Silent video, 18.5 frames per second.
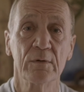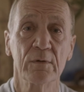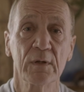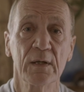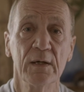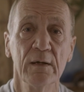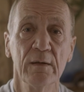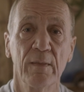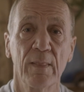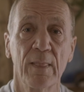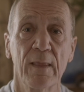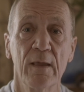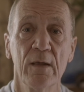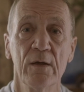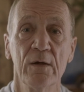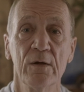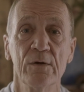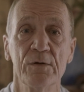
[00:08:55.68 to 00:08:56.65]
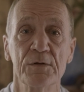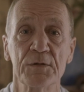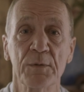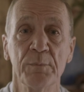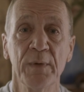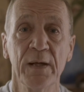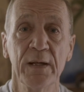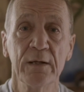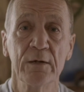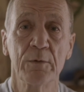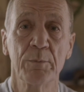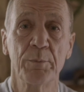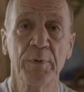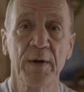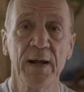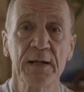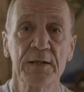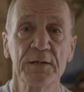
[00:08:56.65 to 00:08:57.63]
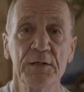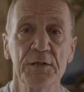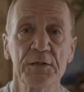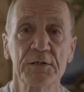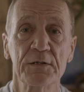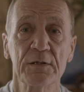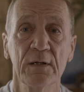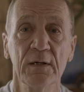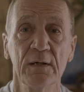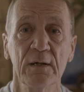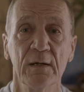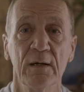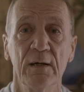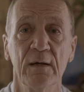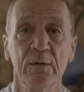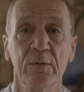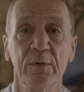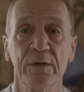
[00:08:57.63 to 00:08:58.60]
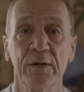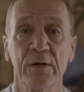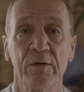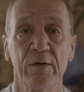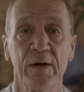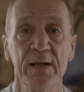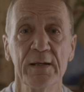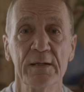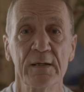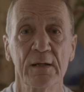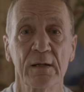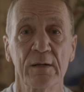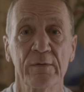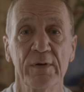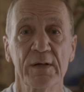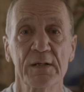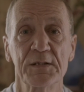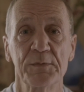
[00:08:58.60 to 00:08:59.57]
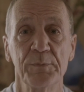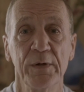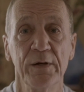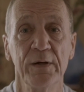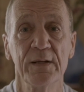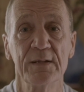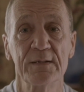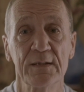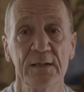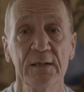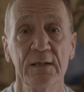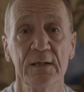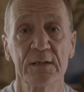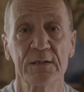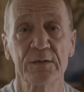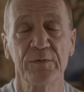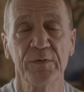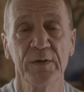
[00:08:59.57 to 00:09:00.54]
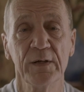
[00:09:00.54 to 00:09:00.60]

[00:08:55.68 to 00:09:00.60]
Gawler, who's a medical practitioner with a great deal of experience in this